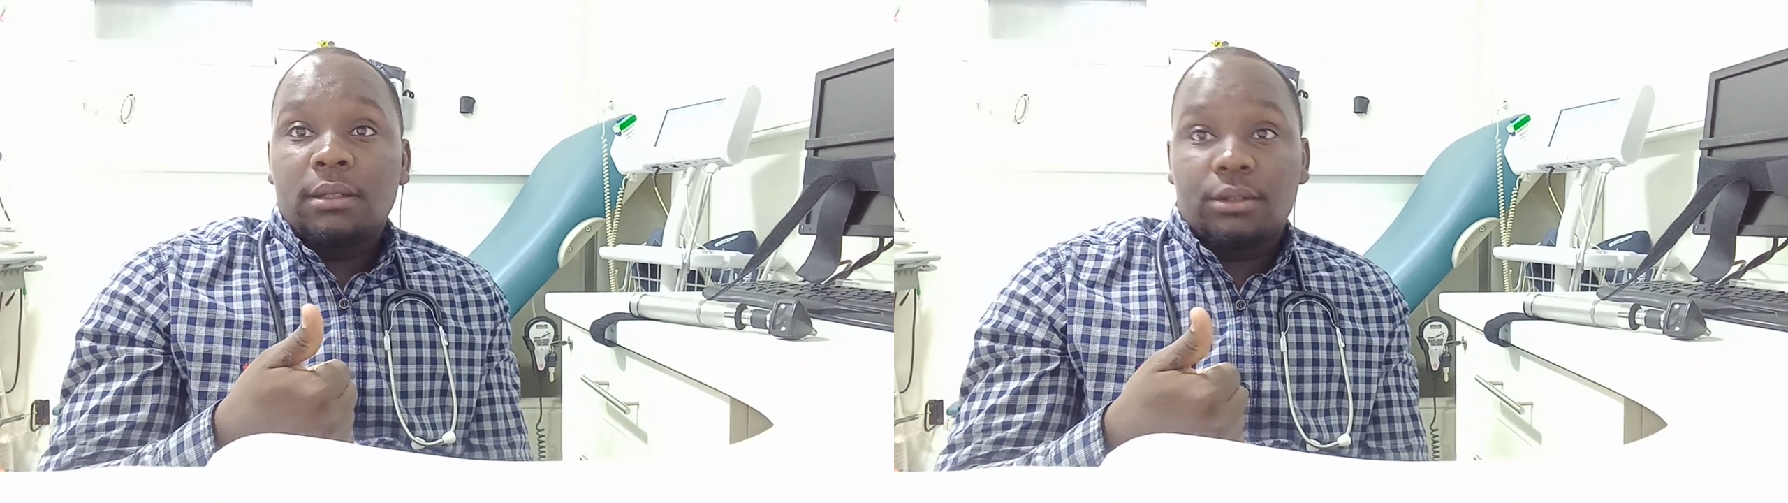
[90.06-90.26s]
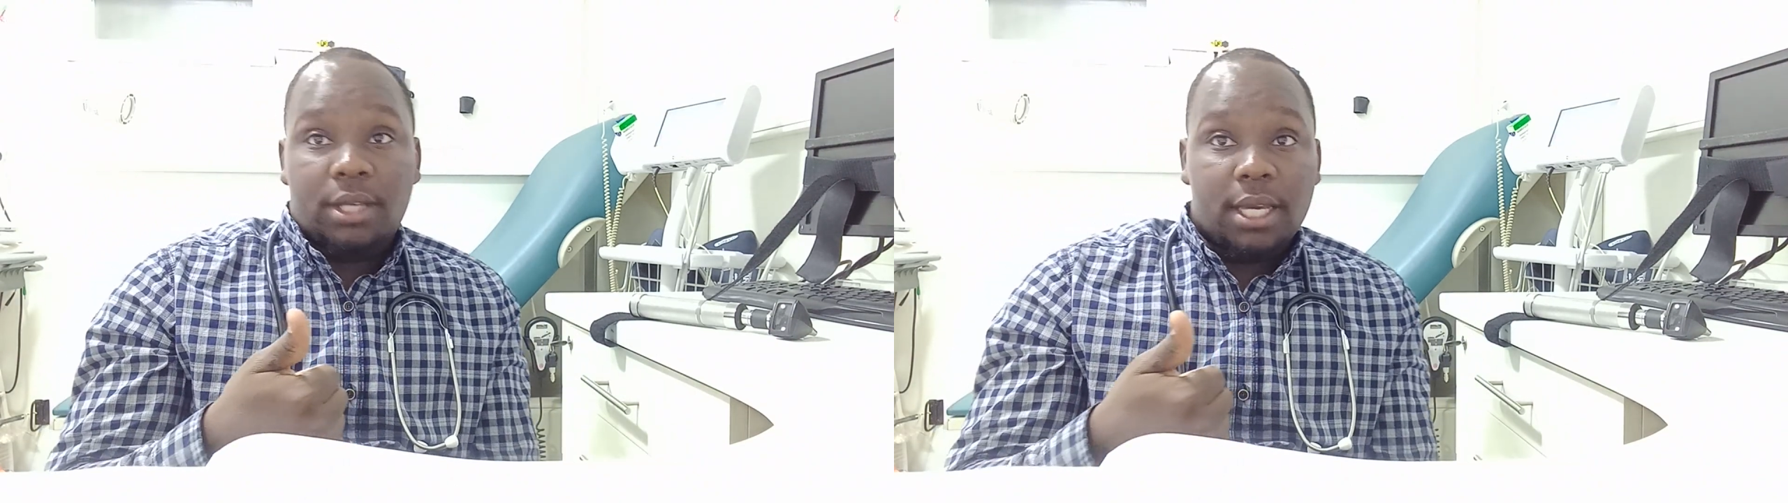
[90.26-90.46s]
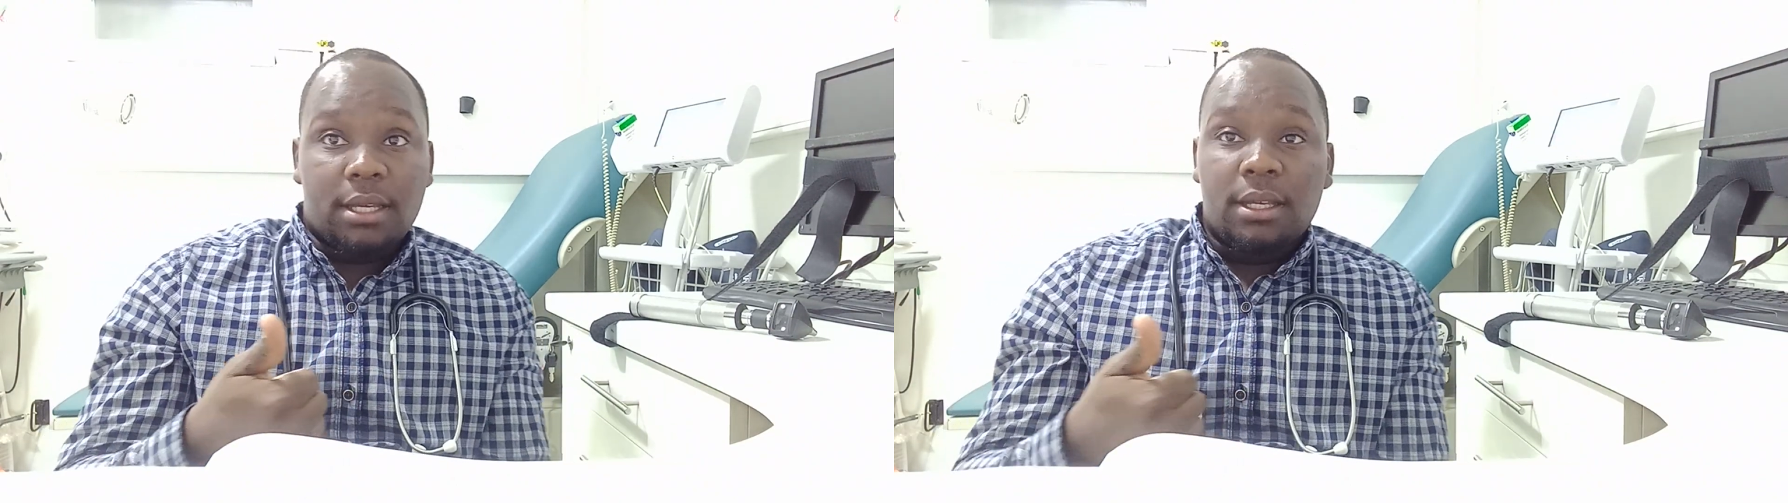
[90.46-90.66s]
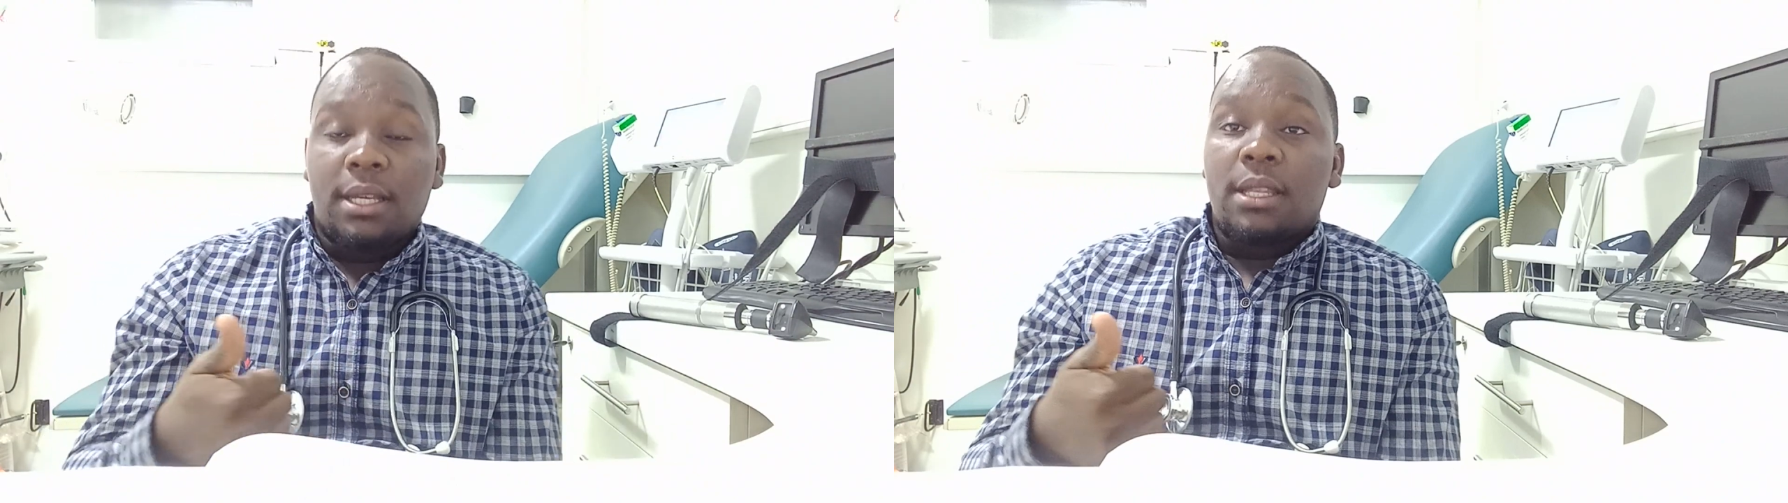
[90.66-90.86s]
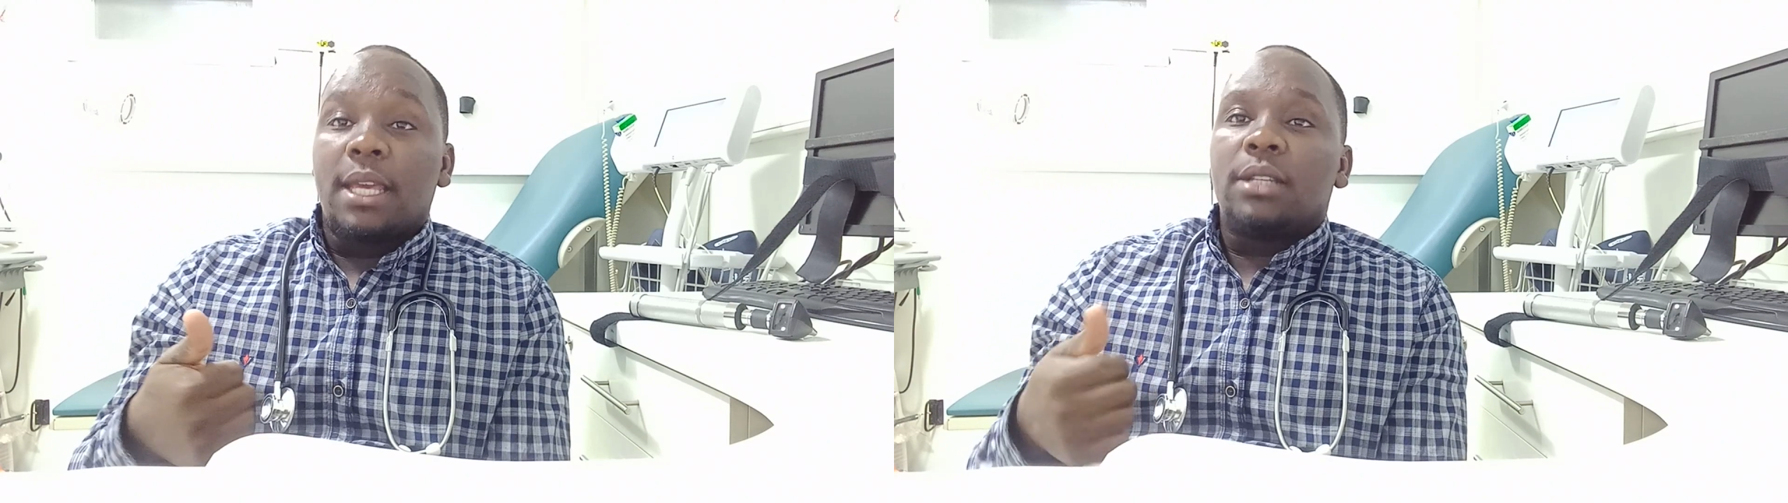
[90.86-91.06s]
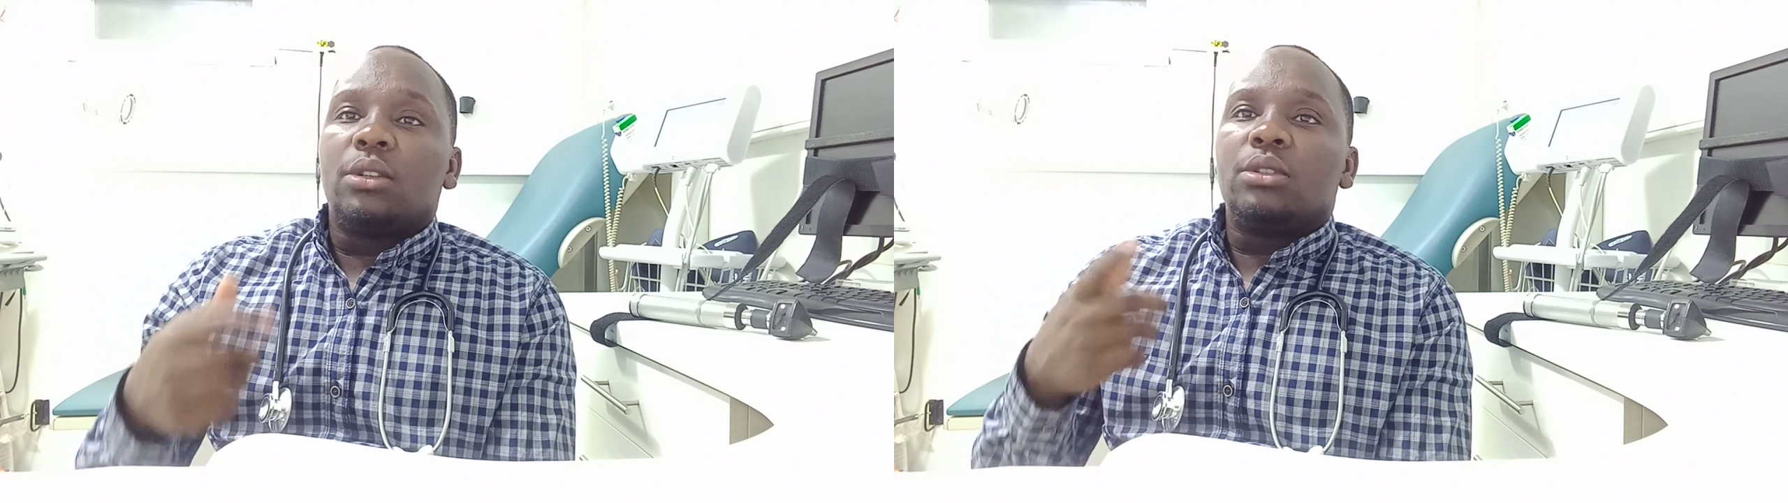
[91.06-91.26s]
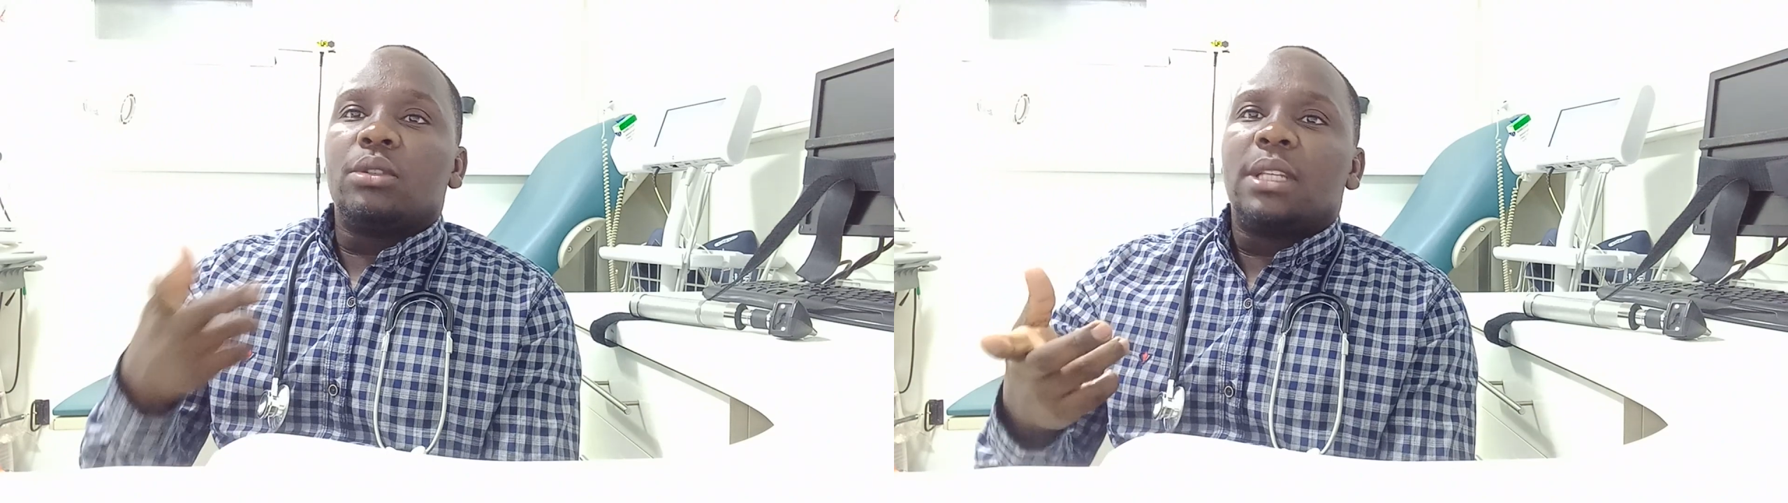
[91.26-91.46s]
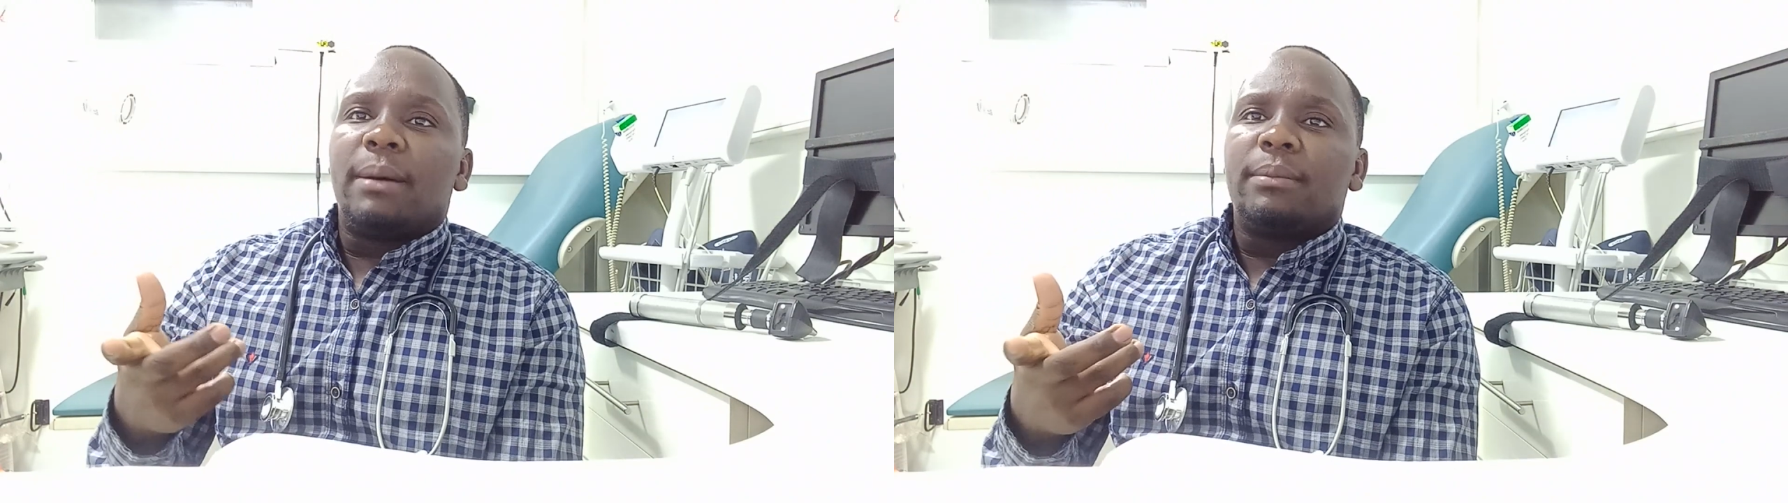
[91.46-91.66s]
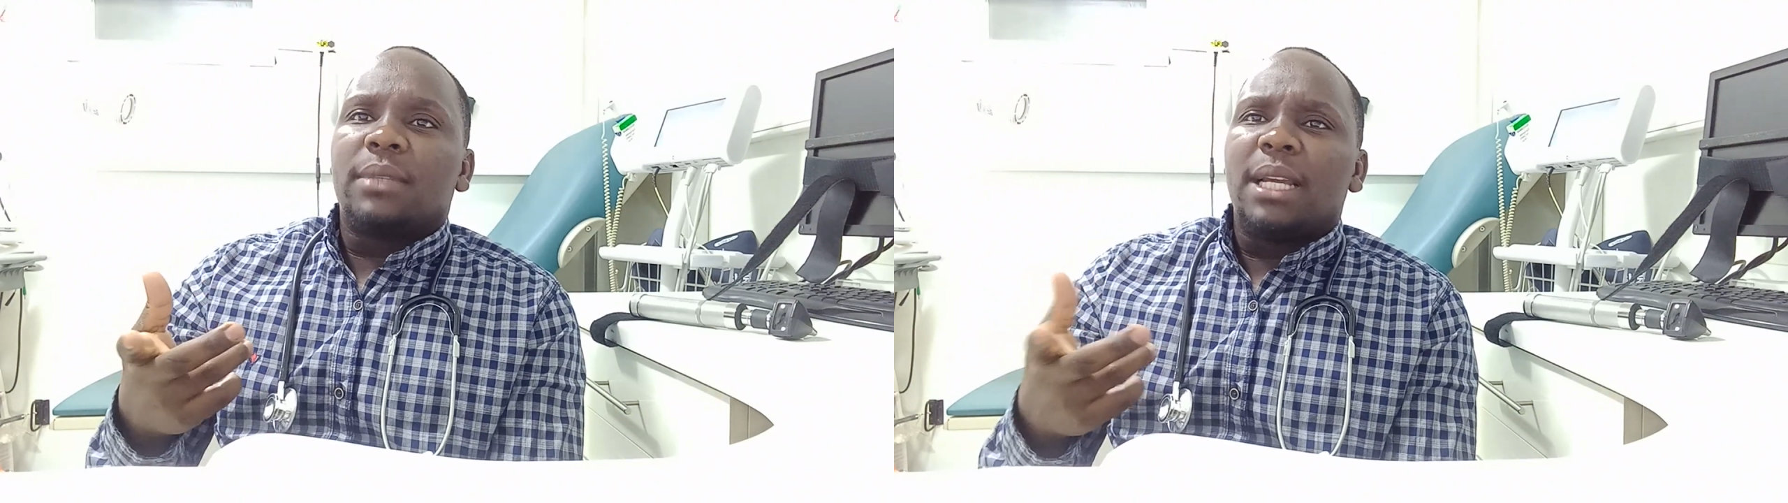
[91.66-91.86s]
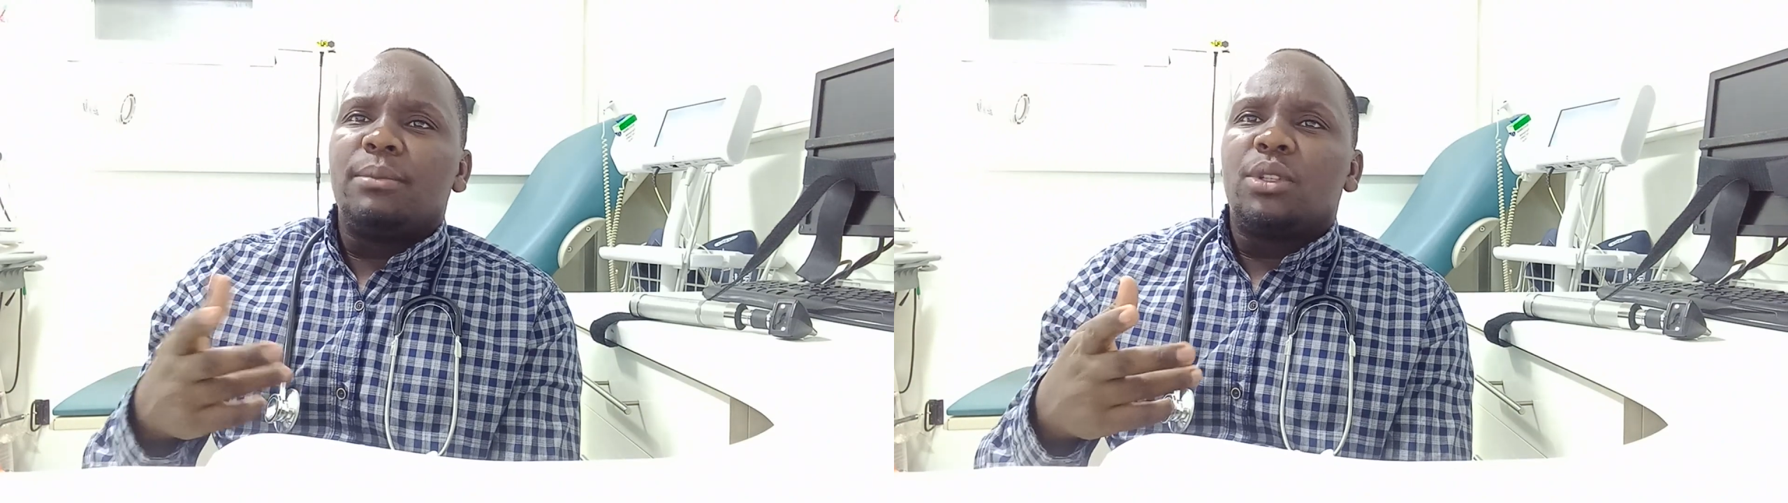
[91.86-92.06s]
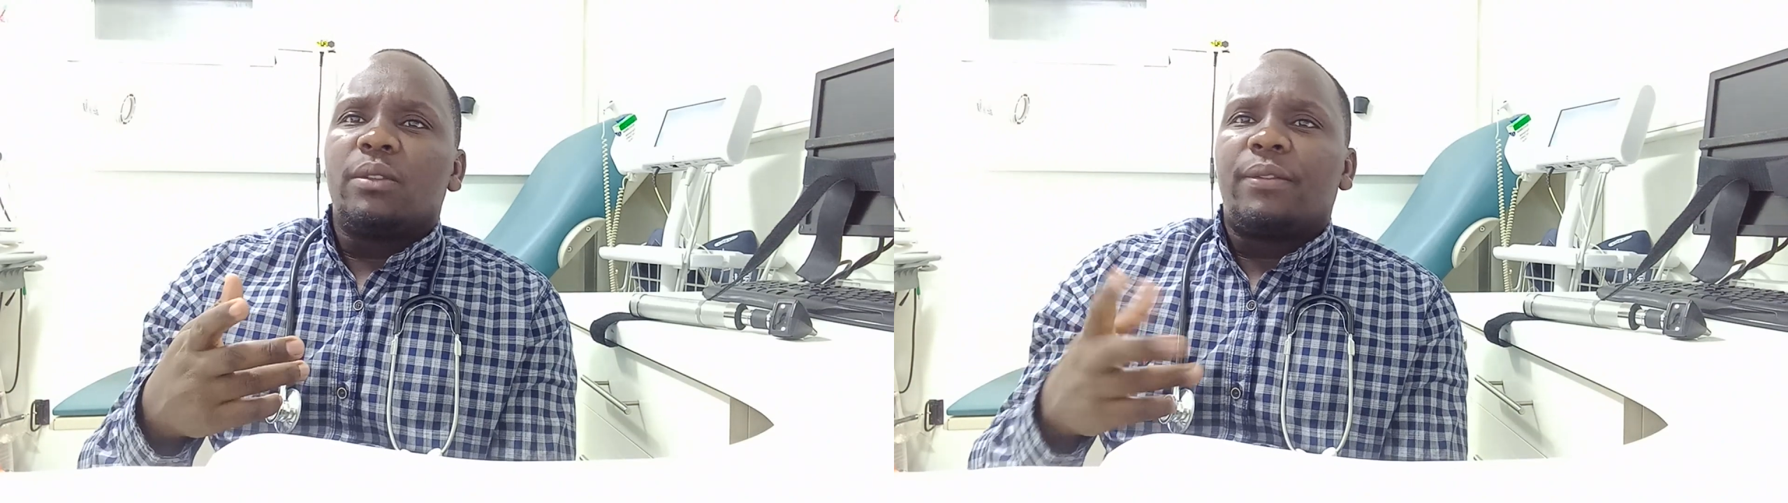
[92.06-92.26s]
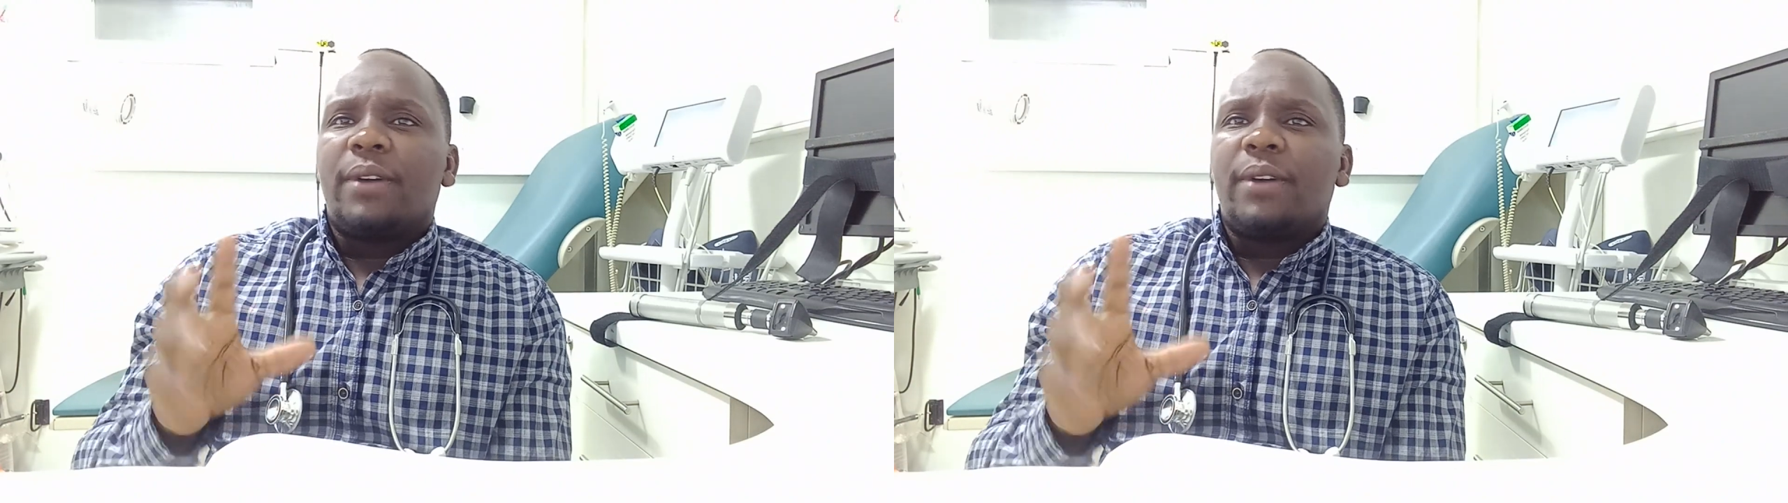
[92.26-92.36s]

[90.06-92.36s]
okay? There is also sometimes you